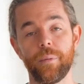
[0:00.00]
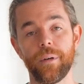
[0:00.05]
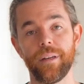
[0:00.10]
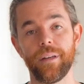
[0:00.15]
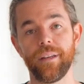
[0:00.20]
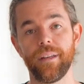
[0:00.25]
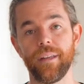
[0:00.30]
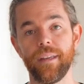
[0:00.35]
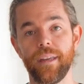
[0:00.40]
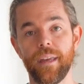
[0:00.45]

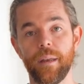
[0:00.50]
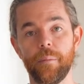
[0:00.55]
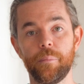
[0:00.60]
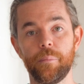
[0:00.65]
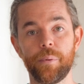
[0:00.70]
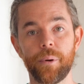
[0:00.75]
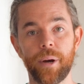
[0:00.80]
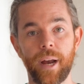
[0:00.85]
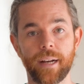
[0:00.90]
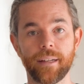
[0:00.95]
but in
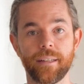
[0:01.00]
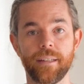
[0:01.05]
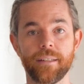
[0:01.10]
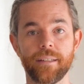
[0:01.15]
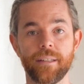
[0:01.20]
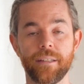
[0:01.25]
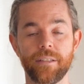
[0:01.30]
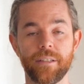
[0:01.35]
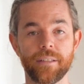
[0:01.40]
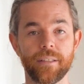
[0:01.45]

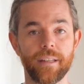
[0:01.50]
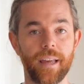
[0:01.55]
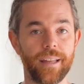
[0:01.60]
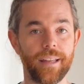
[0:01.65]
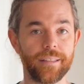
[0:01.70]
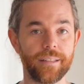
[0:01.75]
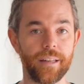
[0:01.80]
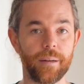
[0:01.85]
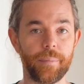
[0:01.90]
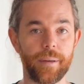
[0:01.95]
practice, it just
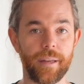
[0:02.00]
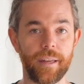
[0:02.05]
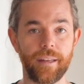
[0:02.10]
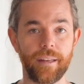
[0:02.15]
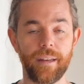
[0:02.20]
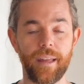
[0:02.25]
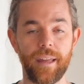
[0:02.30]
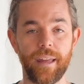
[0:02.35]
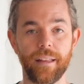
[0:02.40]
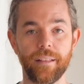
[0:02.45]
ends up
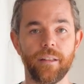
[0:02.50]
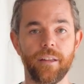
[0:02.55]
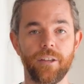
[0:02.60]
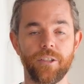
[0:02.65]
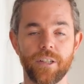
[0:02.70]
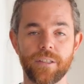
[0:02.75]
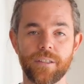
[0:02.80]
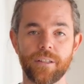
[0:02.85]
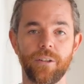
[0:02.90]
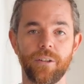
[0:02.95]
in a
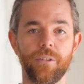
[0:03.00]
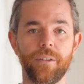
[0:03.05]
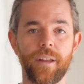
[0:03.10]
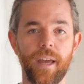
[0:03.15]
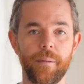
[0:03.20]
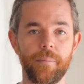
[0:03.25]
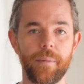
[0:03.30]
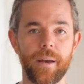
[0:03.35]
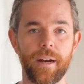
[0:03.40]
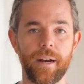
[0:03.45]
logistical
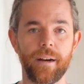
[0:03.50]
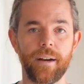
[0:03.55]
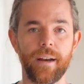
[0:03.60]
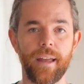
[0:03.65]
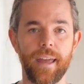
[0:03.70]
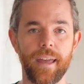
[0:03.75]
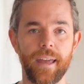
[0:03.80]
nightmare.